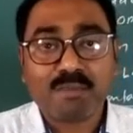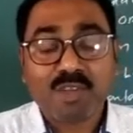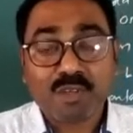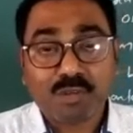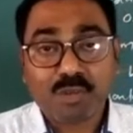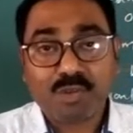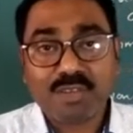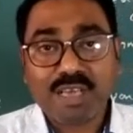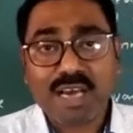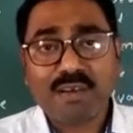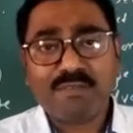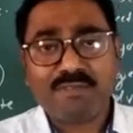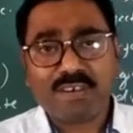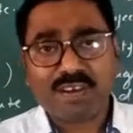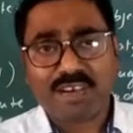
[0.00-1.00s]
So
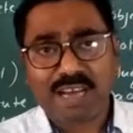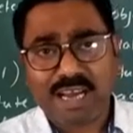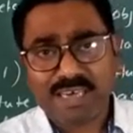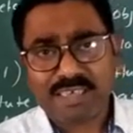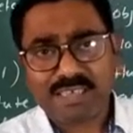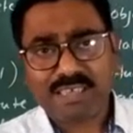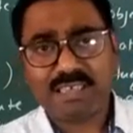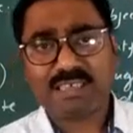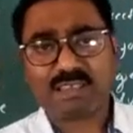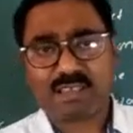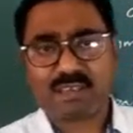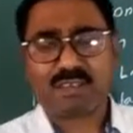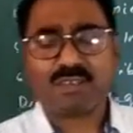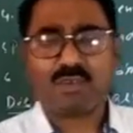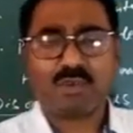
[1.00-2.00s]
that for writing
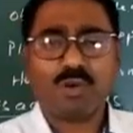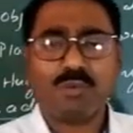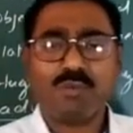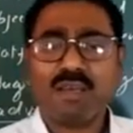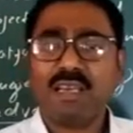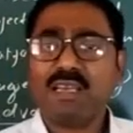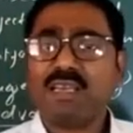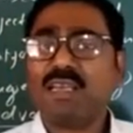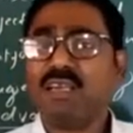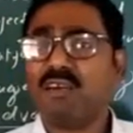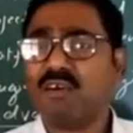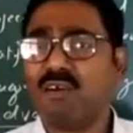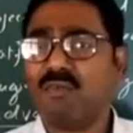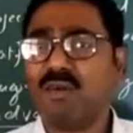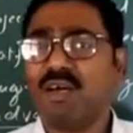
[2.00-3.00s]
so many
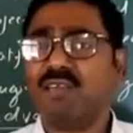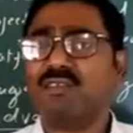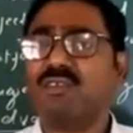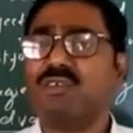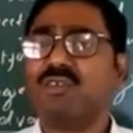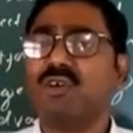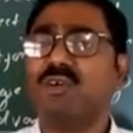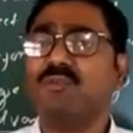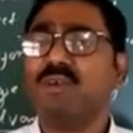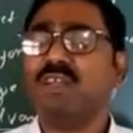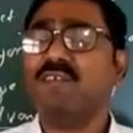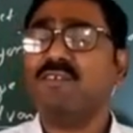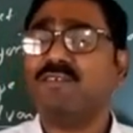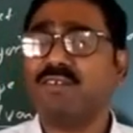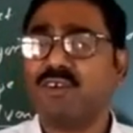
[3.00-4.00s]
commands or so
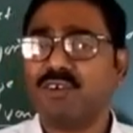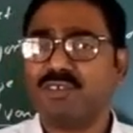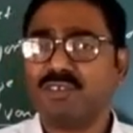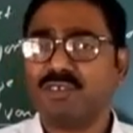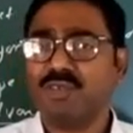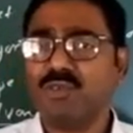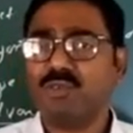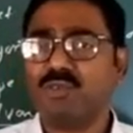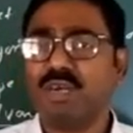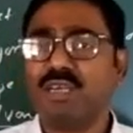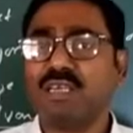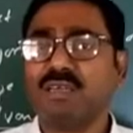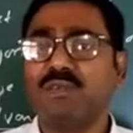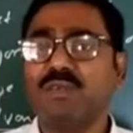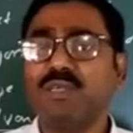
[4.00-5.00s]
many functions we are
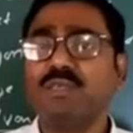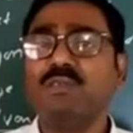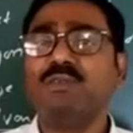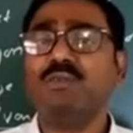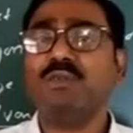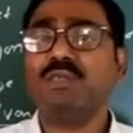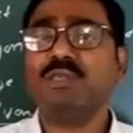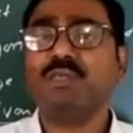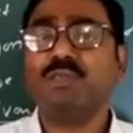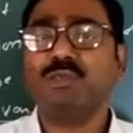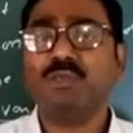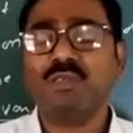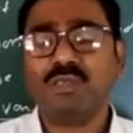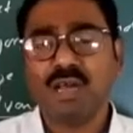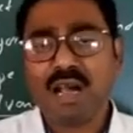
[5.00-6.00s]
going to
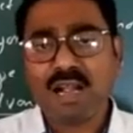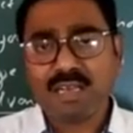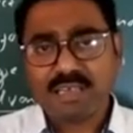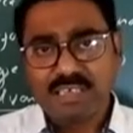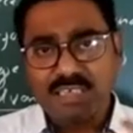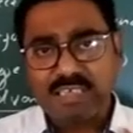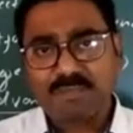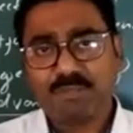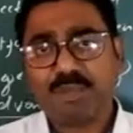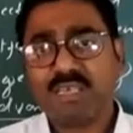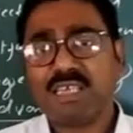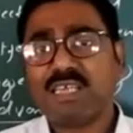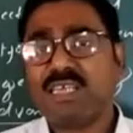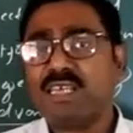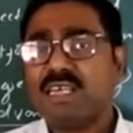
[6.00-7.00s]
use
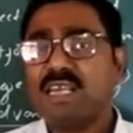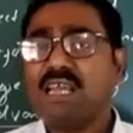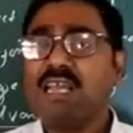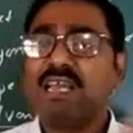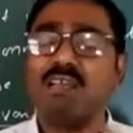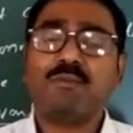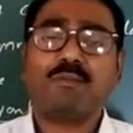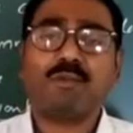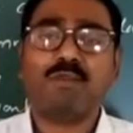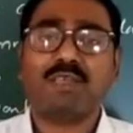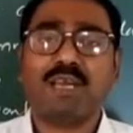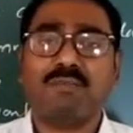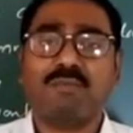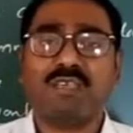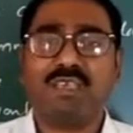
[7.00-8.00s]
repeatedly in
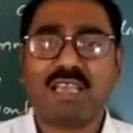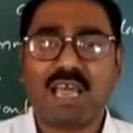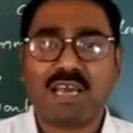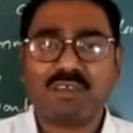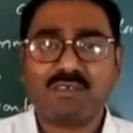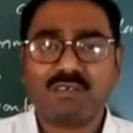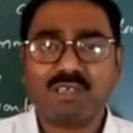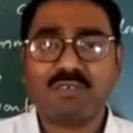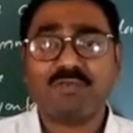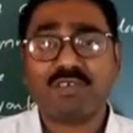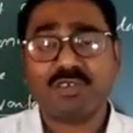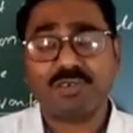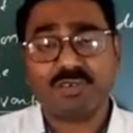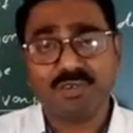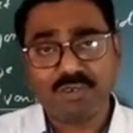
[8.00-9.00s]
programming language, for
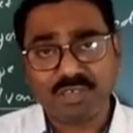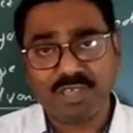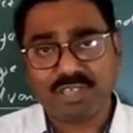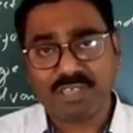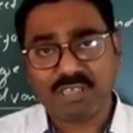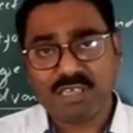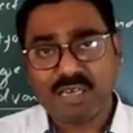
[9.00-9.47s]
which